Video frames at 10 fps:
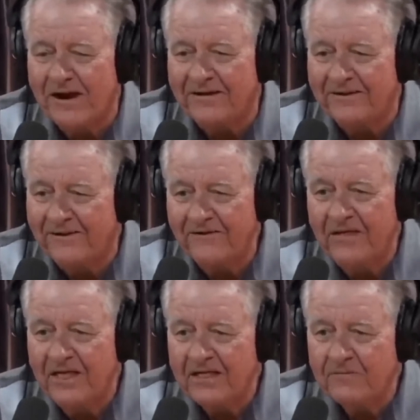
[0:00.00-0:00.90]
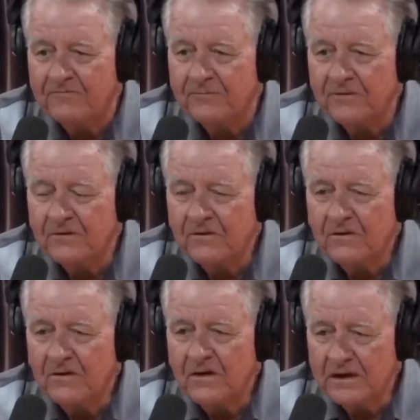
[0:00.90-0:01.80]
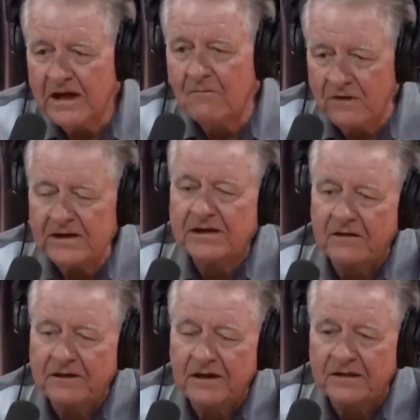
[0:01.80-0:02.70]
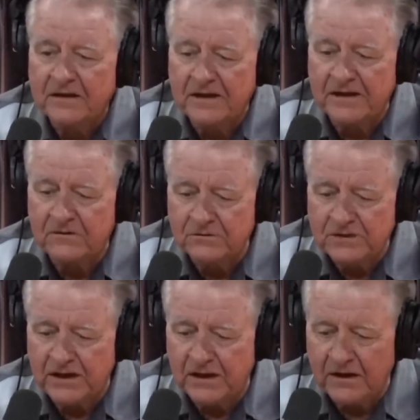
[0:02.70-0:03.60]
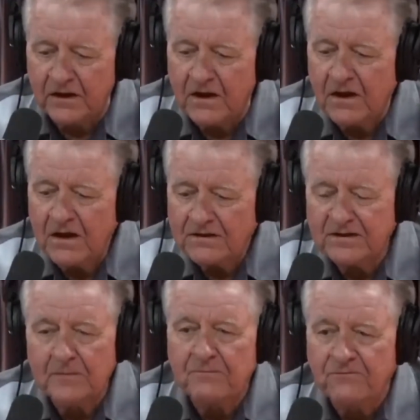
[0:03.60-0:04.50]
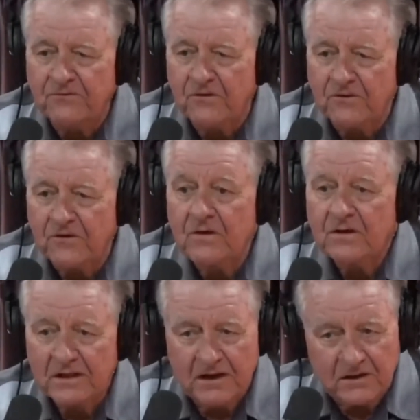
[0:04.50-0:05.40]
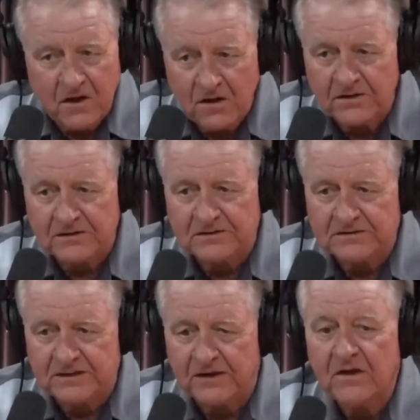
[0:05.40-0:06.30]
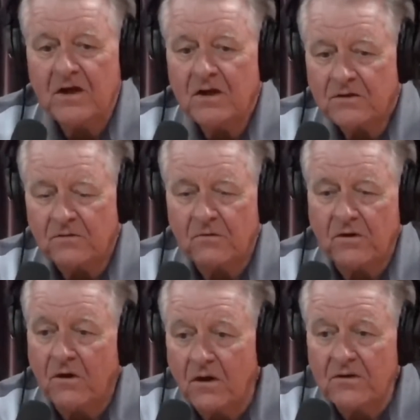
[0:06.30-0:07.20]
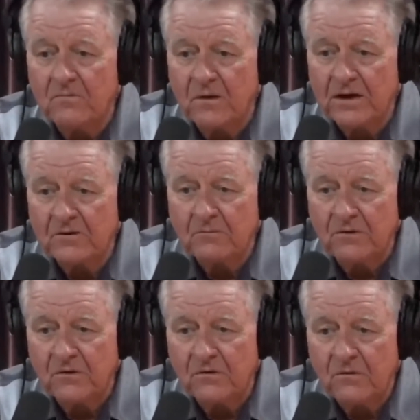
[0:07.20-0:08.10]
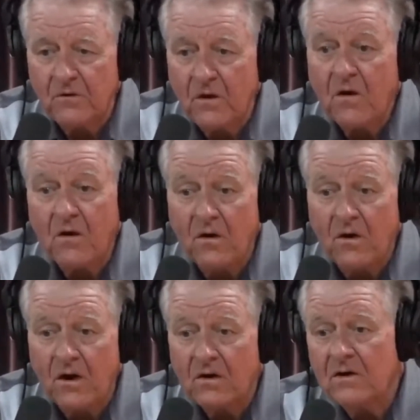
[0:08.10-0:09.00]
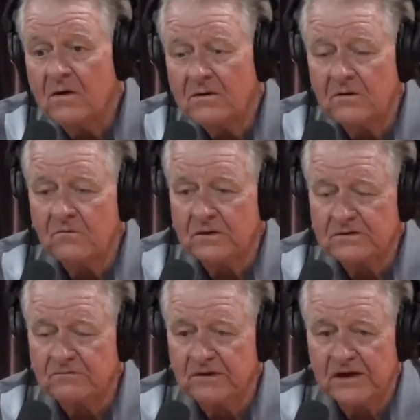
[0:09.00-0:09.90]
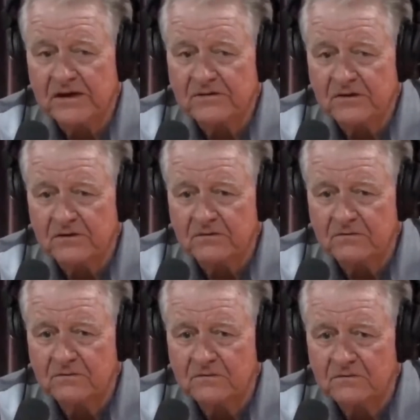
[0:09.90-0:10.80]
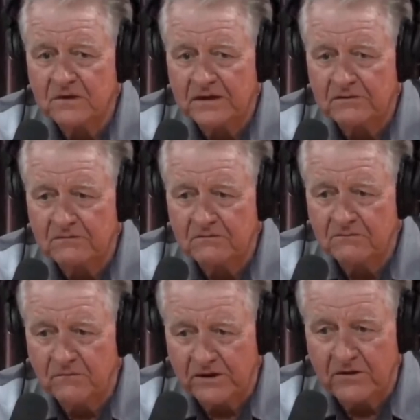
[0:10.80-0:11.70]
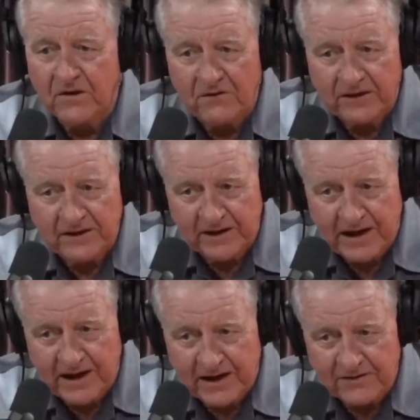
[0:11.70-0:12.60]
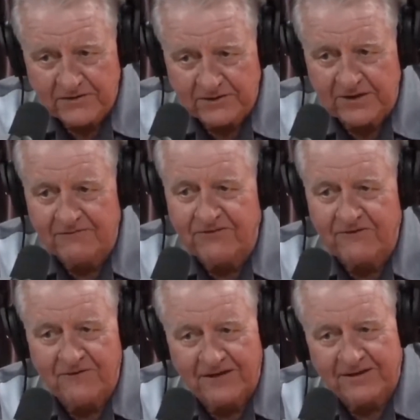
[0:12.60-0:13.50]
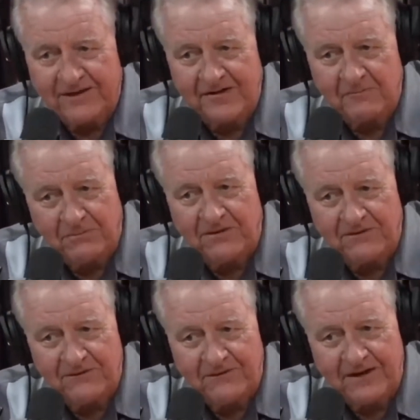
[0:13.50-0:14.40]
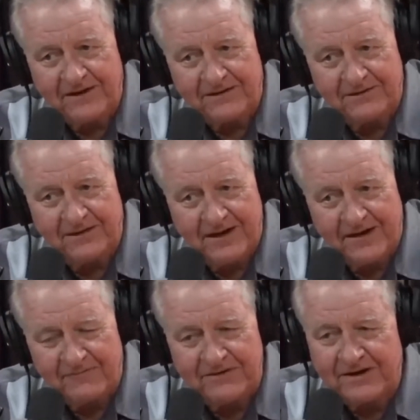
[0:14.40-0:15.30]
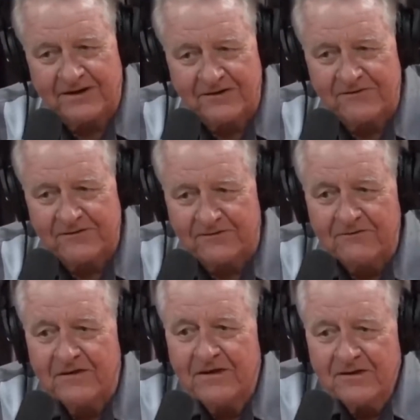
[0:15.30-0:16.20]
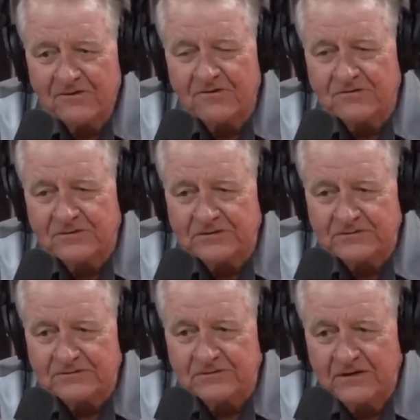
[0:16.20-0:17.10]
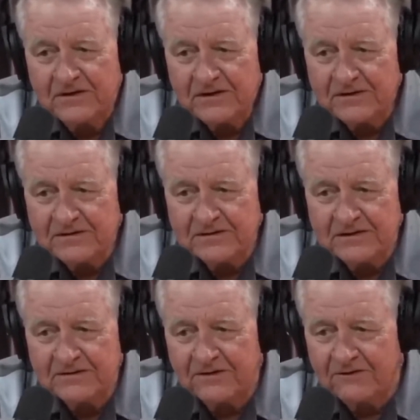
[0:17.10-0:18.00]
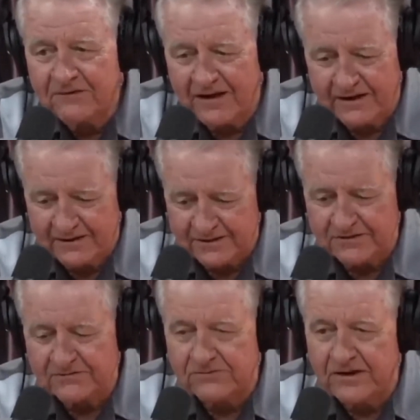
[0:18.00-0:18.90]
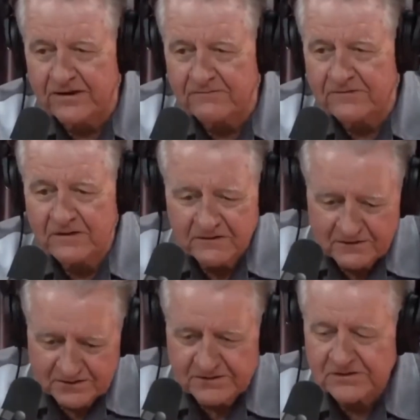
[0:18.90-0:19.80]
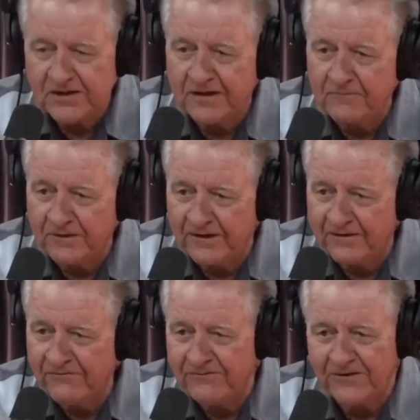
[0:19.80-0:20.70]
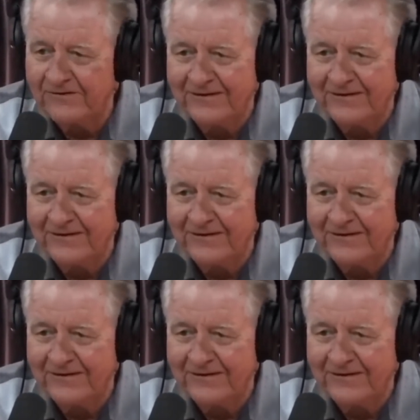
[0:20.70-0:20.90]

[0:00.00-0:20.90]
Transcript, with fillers: went, you know. Well, they would offer to pay you in yeah, blow. and, and get the giggles in Tampa, Florida. They honestly said, do you want all your money in blow or do you want some cash? I go, I'd want it all in cash. And then if I wanted to get both, I could do that. I mean, you can't go into a grocery store and say, you know, I got these three items. Is this line big enough? You know,